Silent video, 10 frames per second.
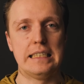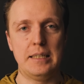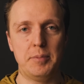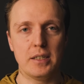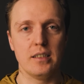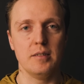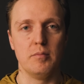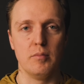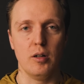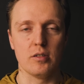Typically,
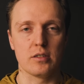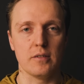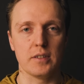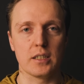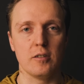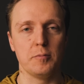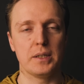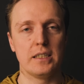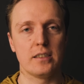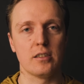most of the
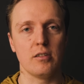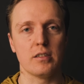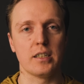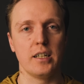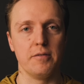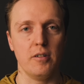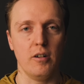companies don't have